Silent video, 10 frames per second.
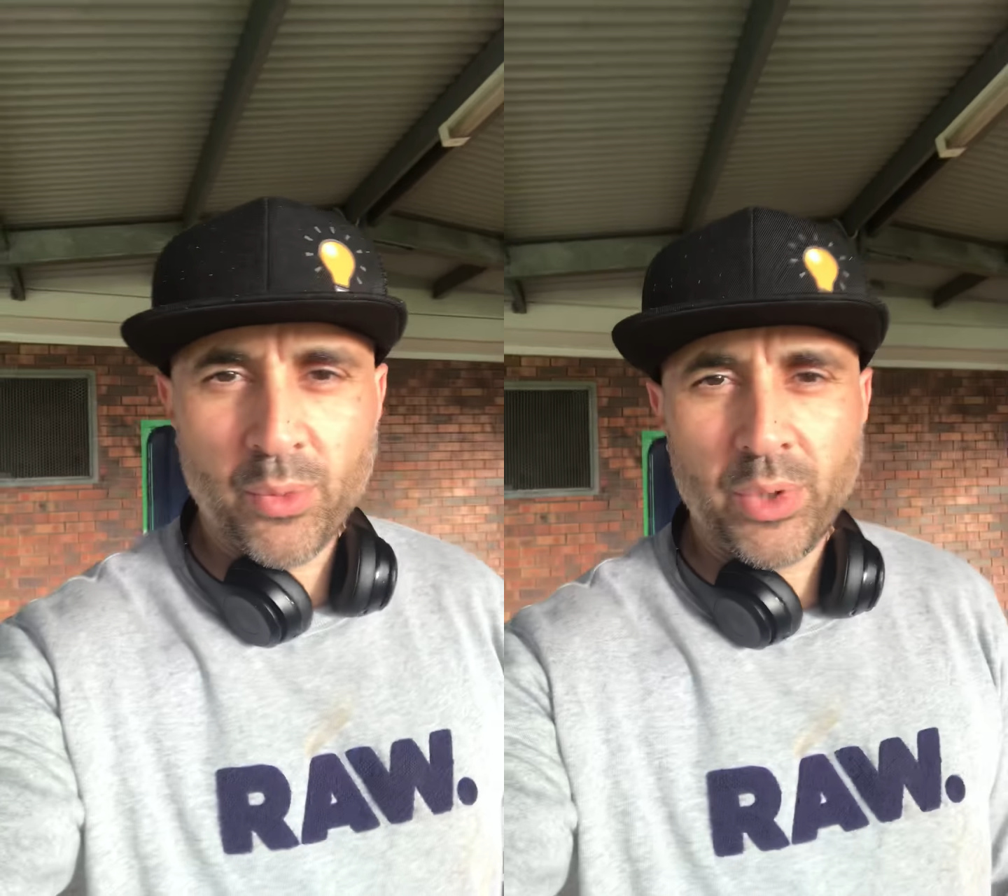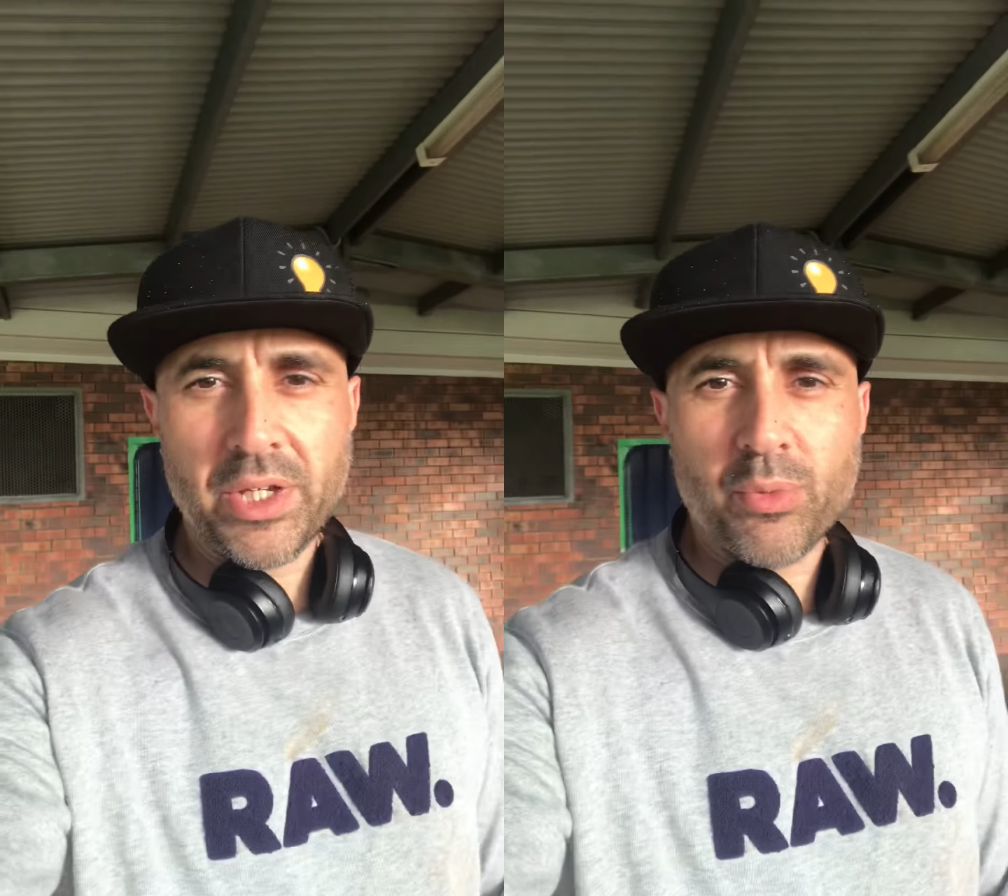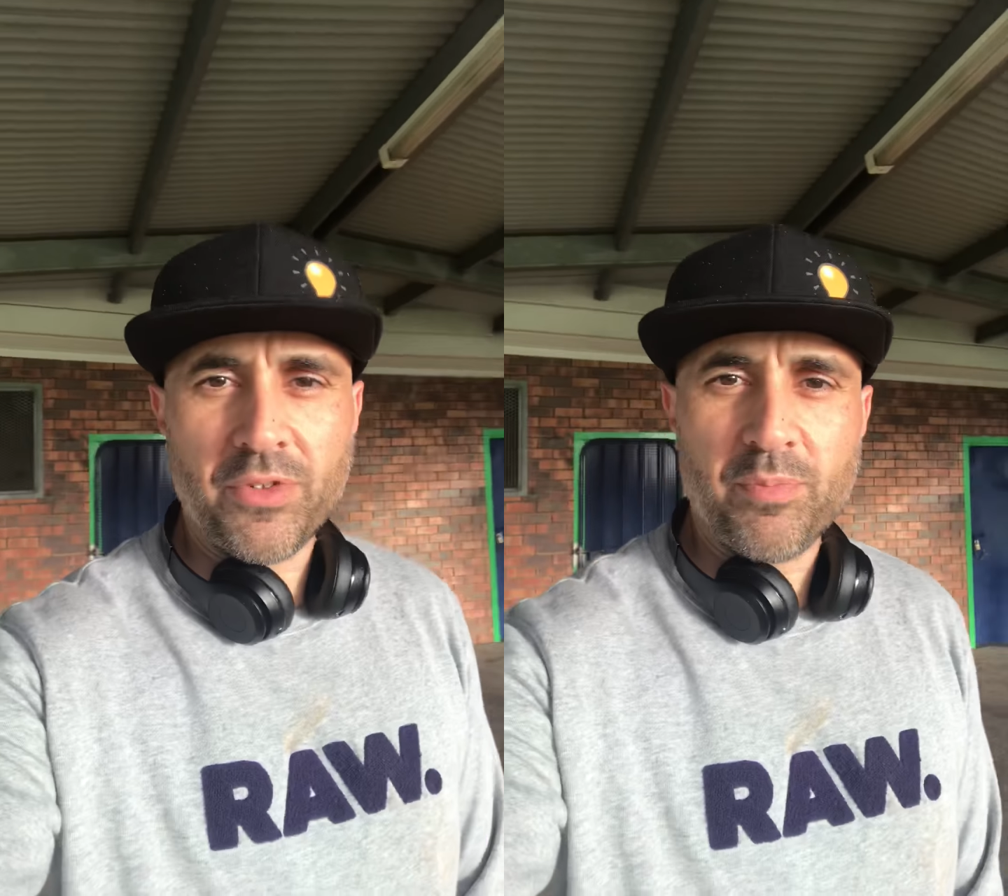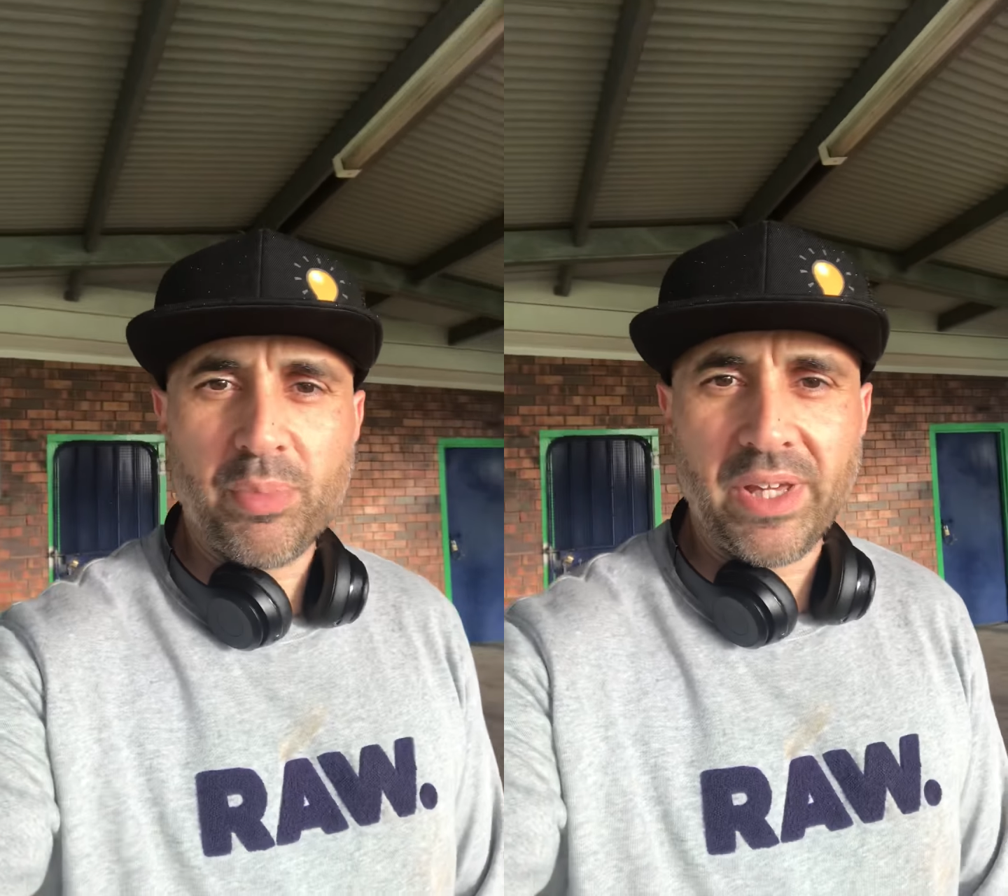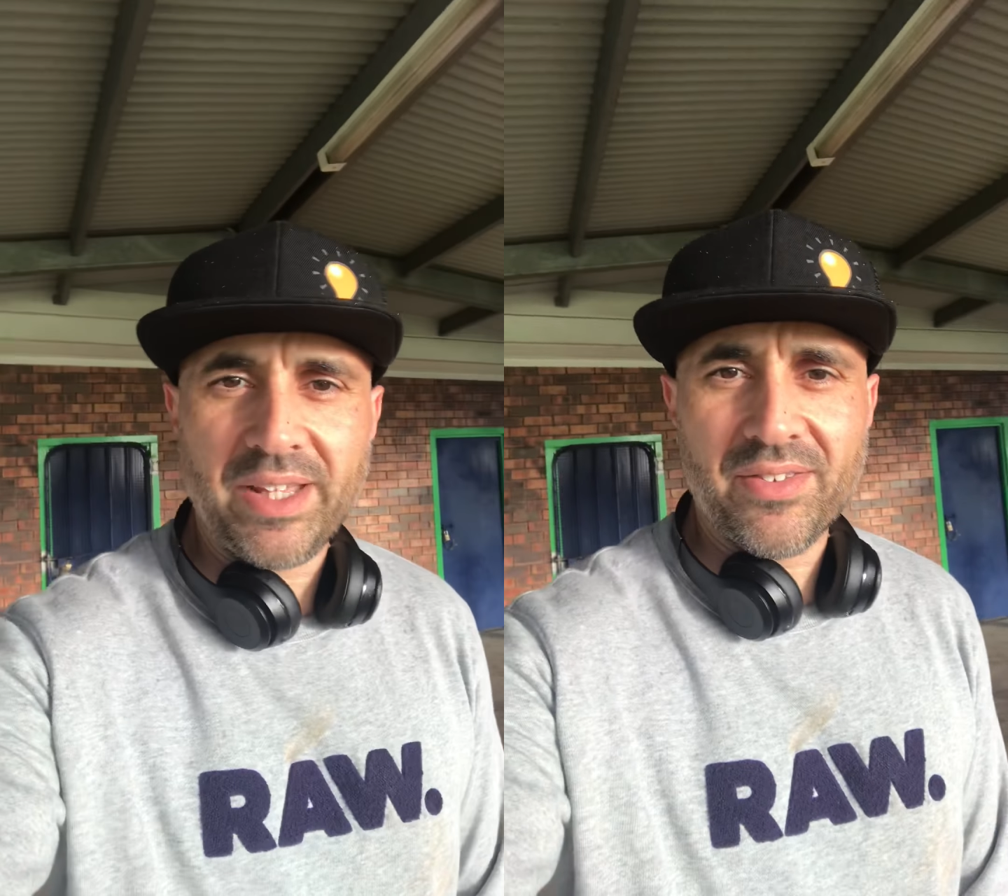week with
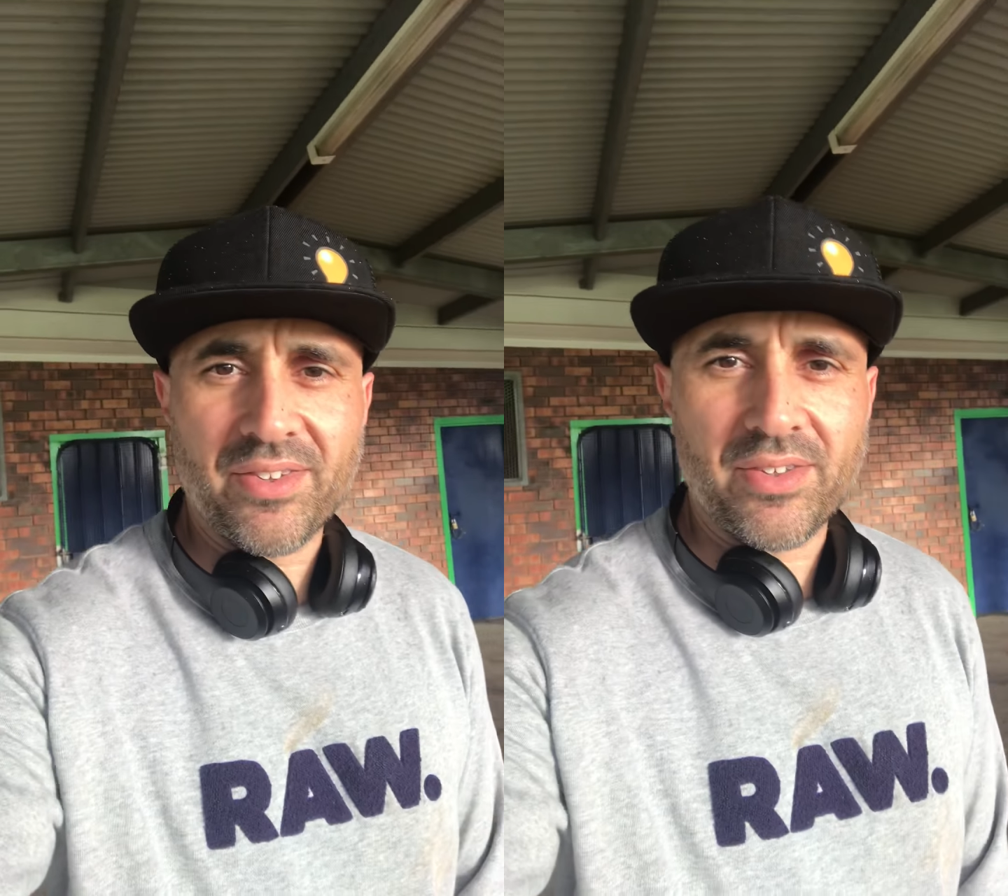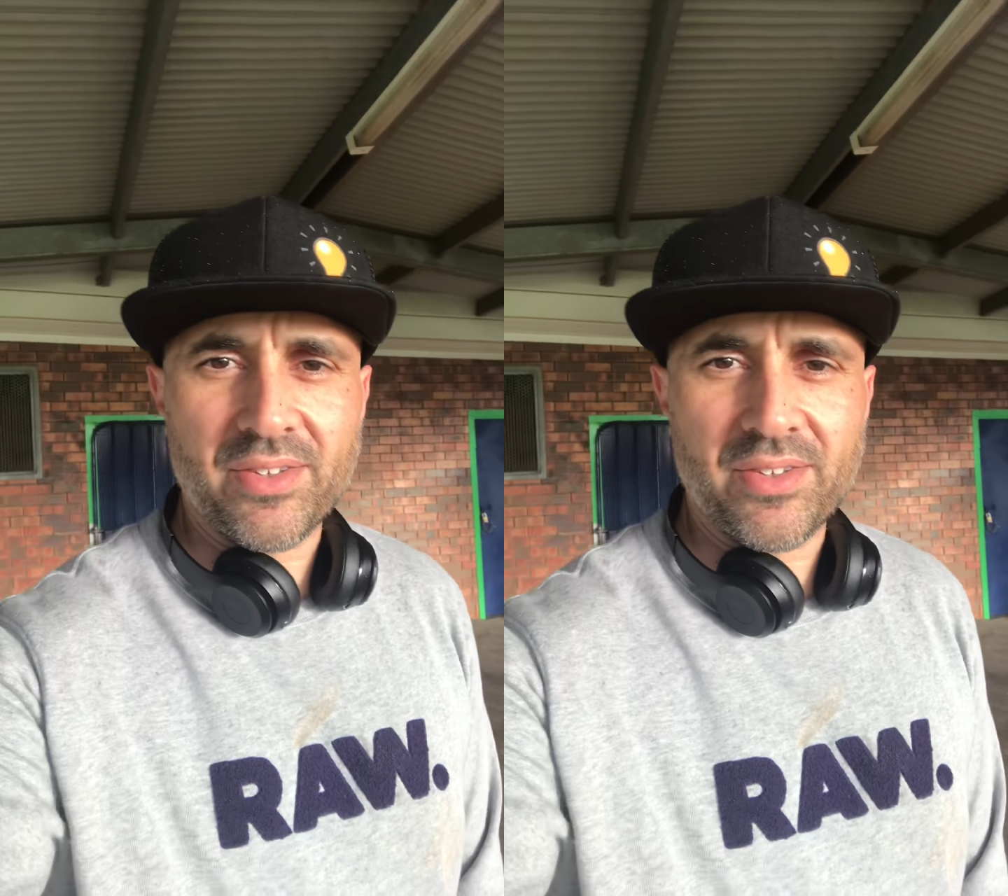Pete.